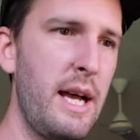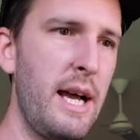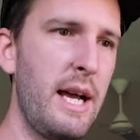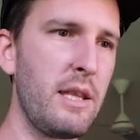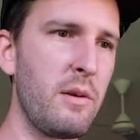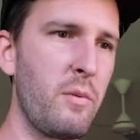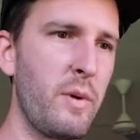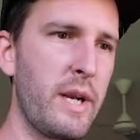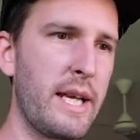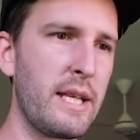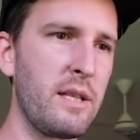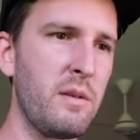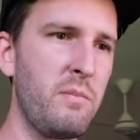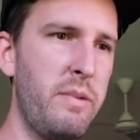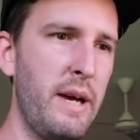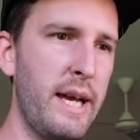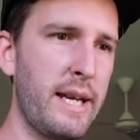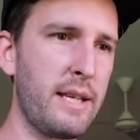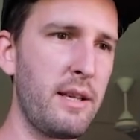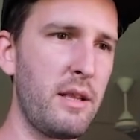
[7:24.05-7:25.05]
And then when it gets
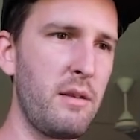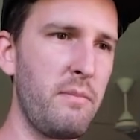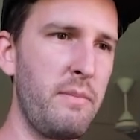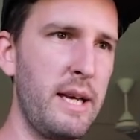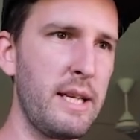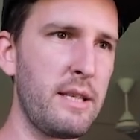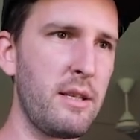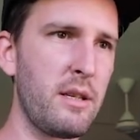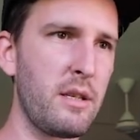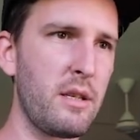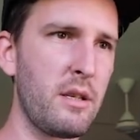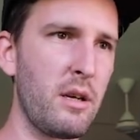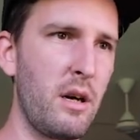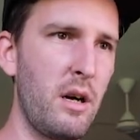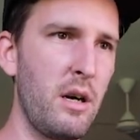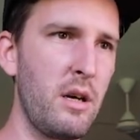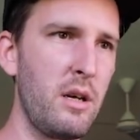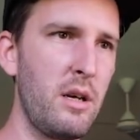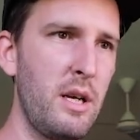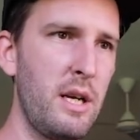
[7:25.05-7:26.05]
back to the bass
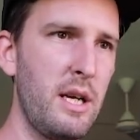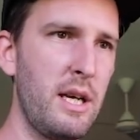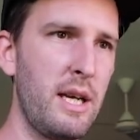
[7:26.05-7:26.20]
guitar,